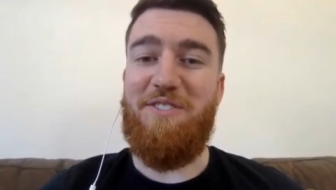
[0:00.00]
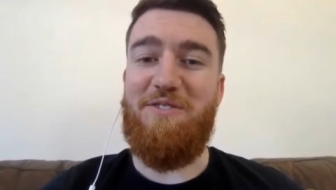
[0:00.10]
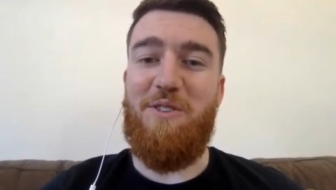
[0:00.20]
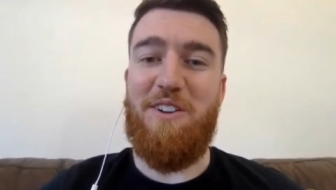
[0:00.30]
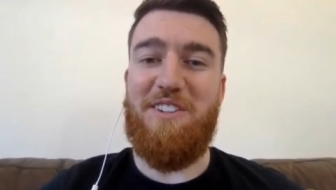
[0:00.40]

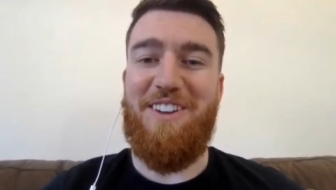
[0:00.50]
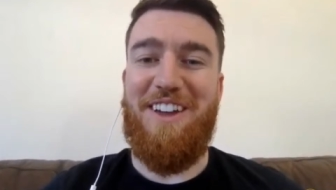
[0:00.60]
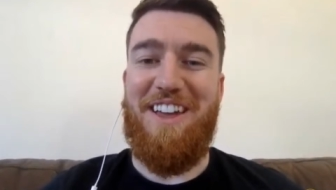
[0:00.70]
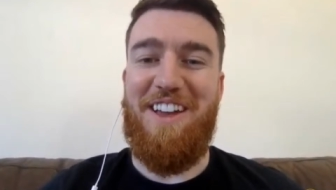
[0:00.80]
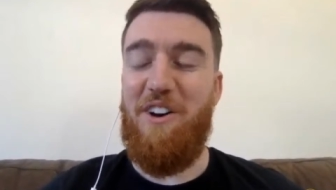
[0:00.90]
of what
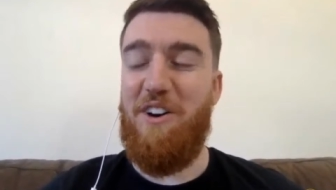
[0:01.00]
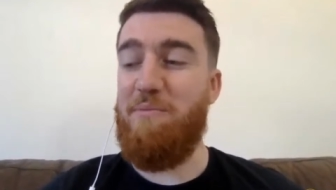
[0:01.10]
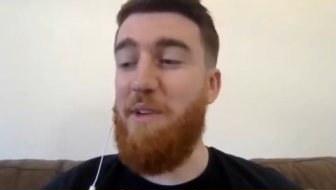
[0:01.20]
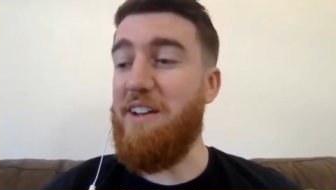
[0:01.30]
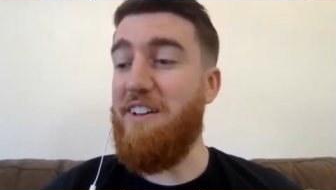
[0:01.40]
uh,
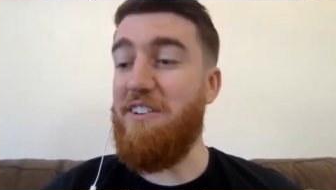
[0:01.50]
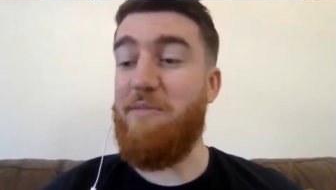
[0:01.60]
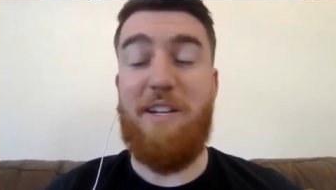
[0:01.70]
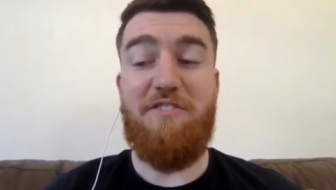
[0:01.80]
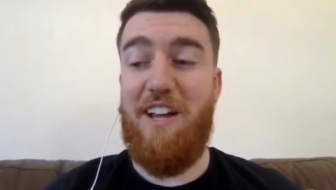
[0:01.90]
augment,
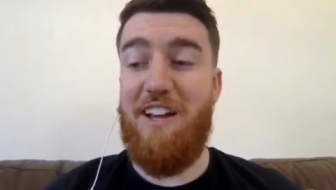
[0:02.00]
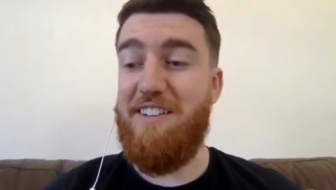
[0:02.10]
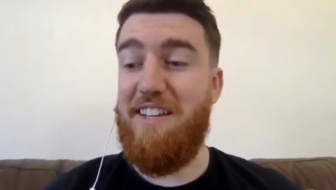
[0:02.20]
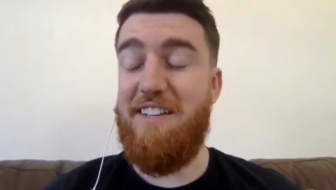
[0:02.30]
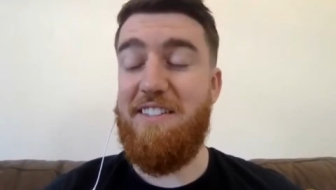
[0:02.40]
augmented
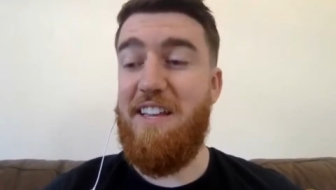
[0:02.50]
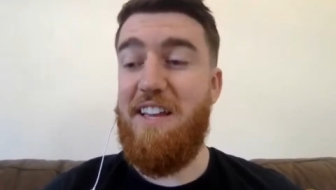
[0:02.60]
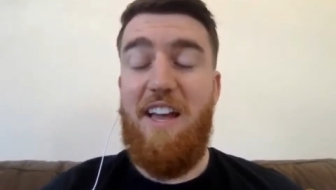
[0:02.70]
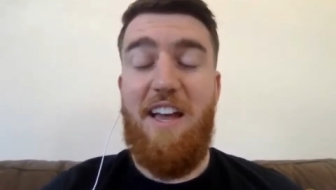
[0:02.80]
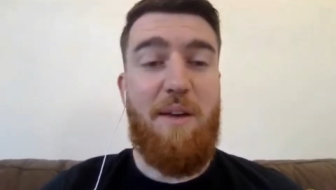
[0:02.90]
reality is,
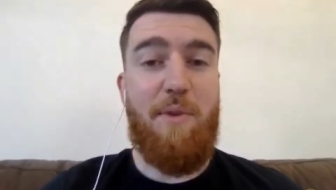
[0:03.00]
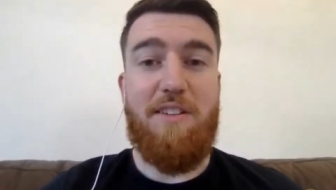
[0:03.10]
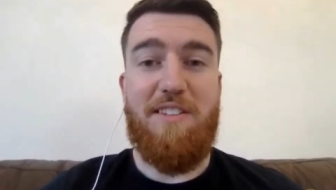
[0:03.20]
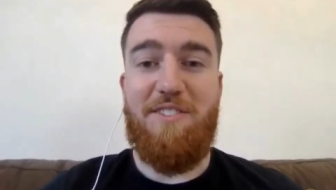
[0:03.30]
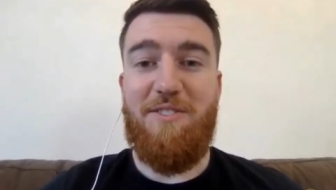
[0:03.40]
uh,
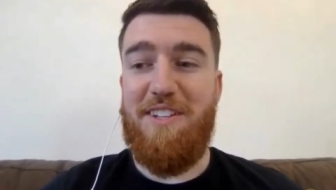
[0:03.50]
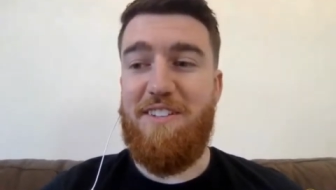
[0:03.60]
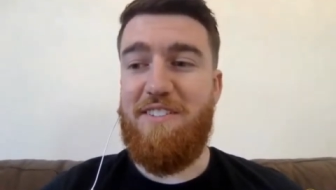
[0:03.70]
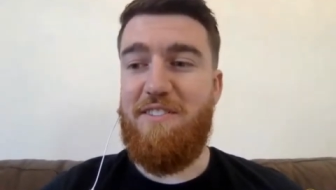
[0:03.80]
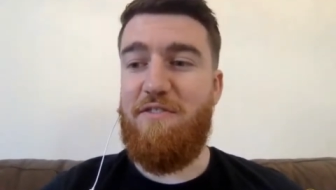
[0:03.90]
because I know that
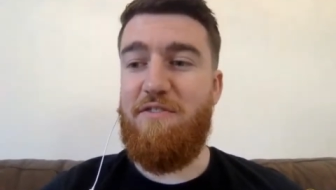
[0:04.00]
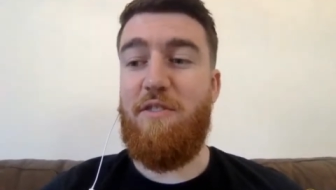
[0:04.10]
for